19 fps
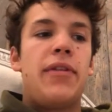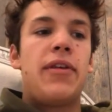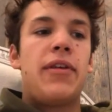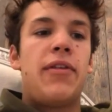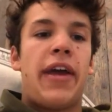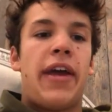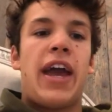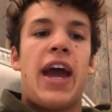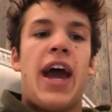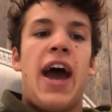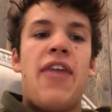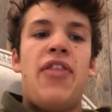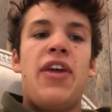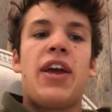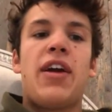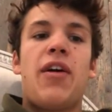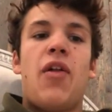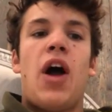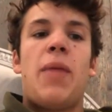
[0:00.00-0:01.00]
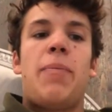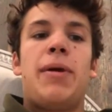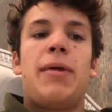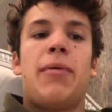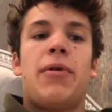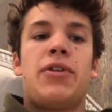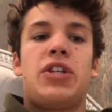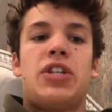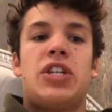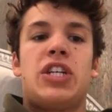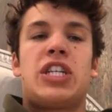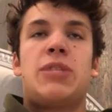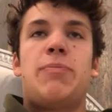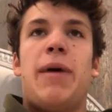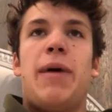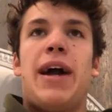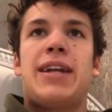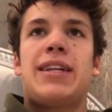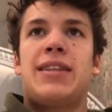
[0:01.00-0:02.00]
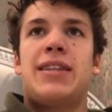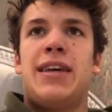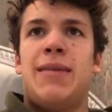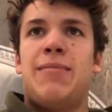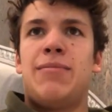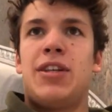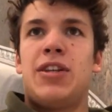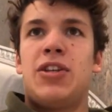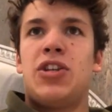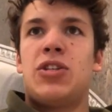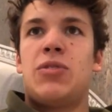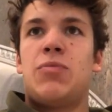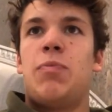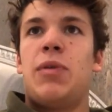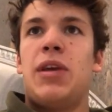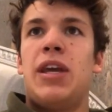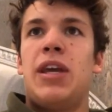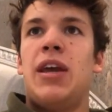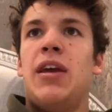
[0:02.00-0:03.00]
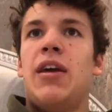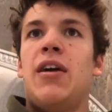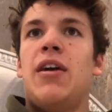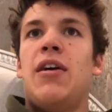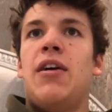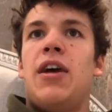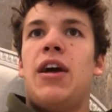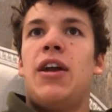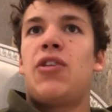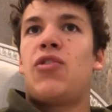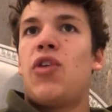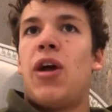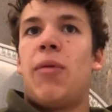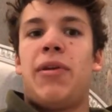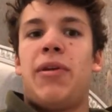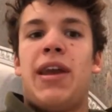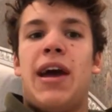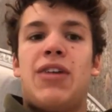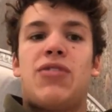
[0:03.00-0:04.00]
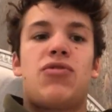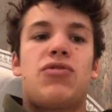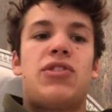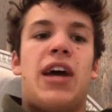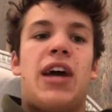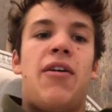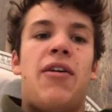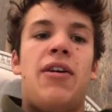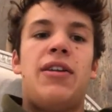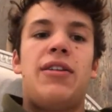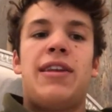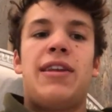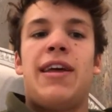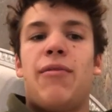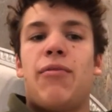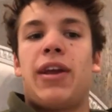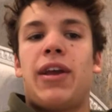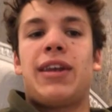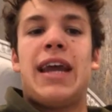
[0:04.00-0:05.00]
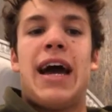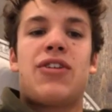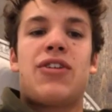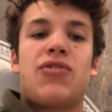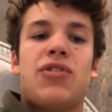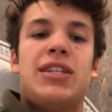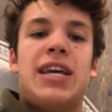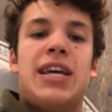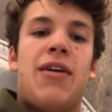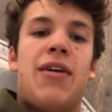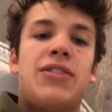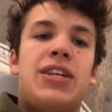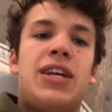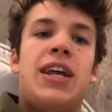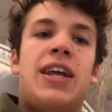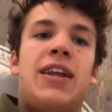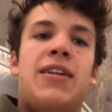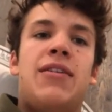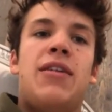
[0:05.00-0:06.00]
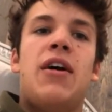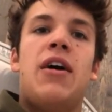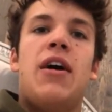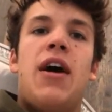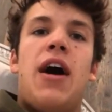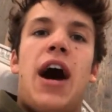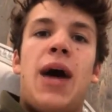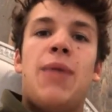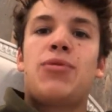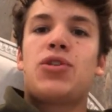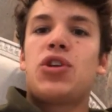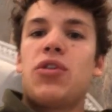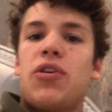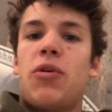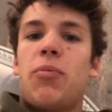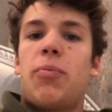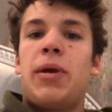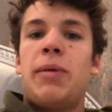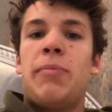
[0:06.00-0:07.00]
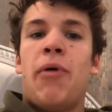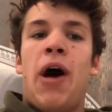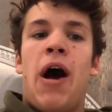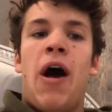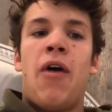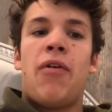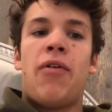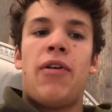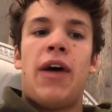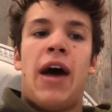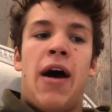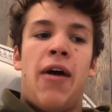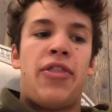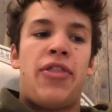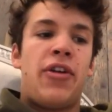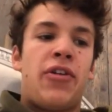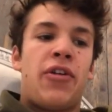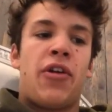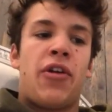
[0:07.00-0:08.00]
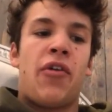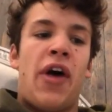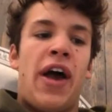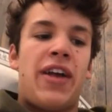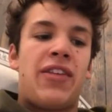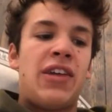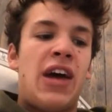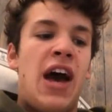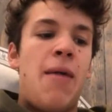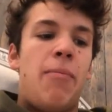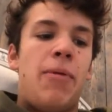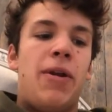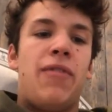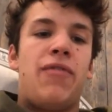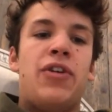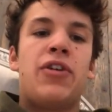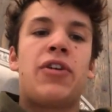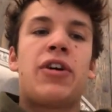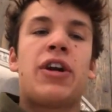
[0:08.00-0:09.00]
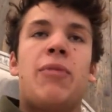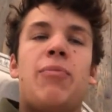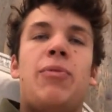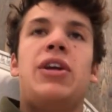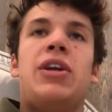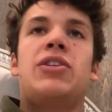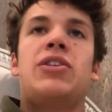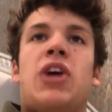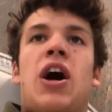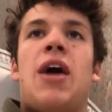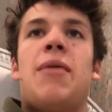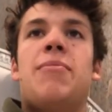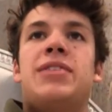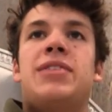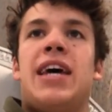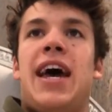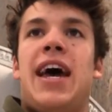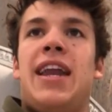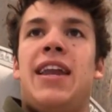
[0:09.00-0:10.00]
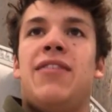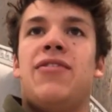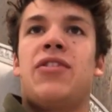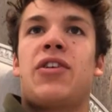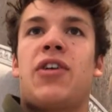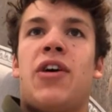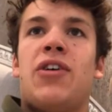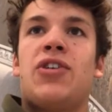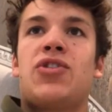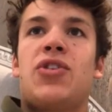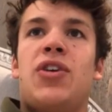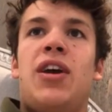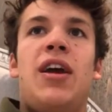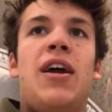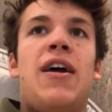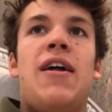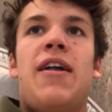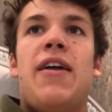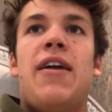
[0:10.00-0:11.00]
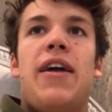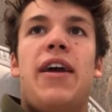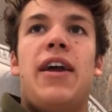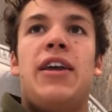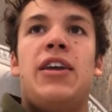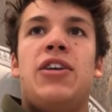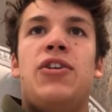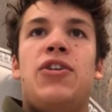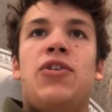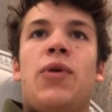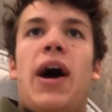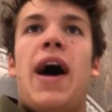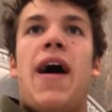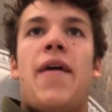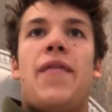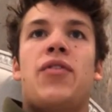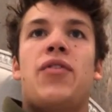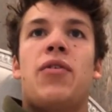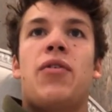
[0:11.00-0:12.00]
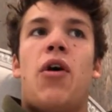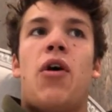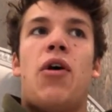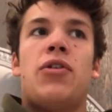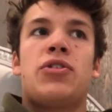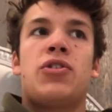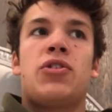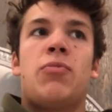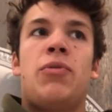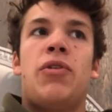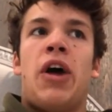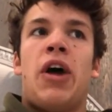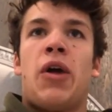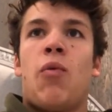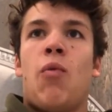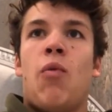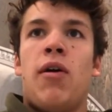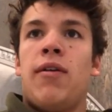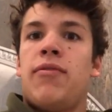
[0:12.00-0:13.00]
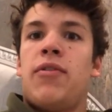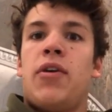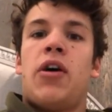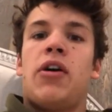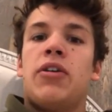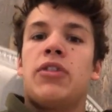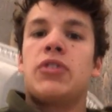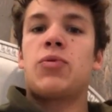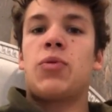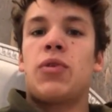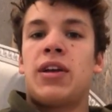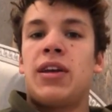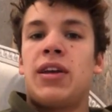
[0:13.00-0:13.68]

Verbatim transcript: Like, I think a lot of people just expect them to just be incredibly natural talent, like naturally talented. And I'm sure there are people out, out there that are like that. But if you're going to be top ten in the country, you have to also be like one of the hardest working.